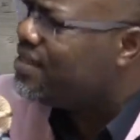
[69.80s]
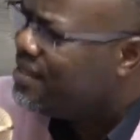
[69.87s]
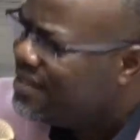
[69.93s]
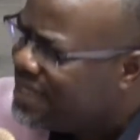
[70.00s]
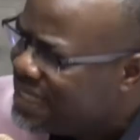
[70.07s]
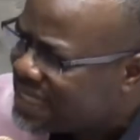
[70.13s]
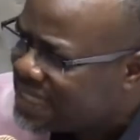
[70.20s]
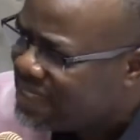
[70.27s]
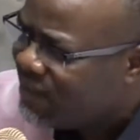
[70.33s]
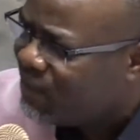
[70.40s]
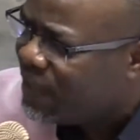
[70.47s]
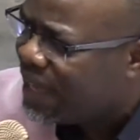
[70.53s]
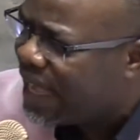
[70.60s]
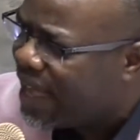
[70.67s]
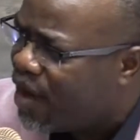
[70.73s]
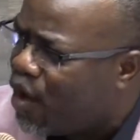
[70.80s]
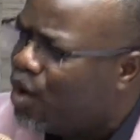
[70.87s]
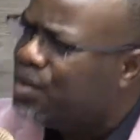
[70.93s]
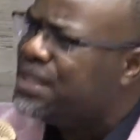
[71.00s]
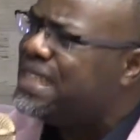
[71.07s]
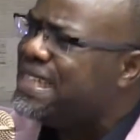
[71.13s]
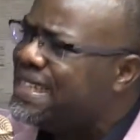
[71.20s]
deceiving her
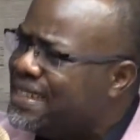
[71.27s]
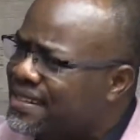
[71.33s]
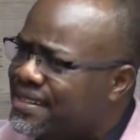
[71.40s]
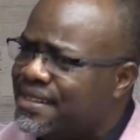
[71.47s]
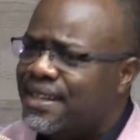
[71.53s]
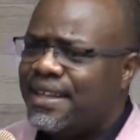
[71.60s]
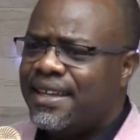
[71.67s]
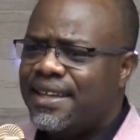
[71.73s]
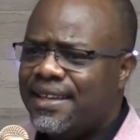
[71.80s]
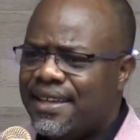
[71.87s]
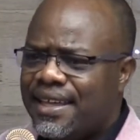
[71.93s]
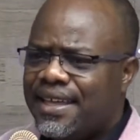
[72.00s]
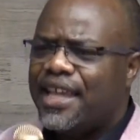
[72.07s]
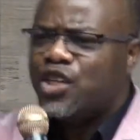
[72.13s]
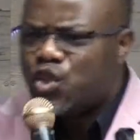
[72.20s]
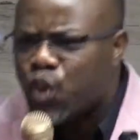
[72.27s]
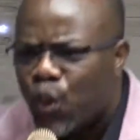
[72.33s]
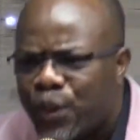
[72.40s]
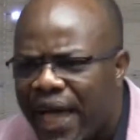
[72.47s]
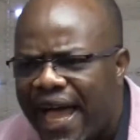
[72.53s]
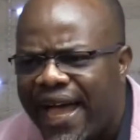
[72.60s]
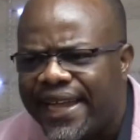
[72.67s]
until he
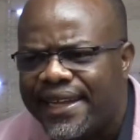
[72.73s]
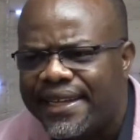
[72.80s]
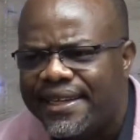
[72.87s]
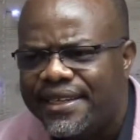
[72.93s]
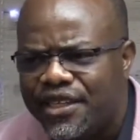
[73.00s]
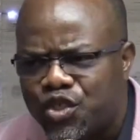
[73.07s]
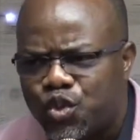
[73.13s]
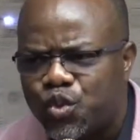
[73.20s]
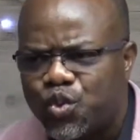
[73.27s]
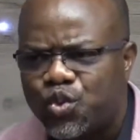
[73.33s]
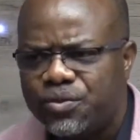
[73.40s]
told her the truth.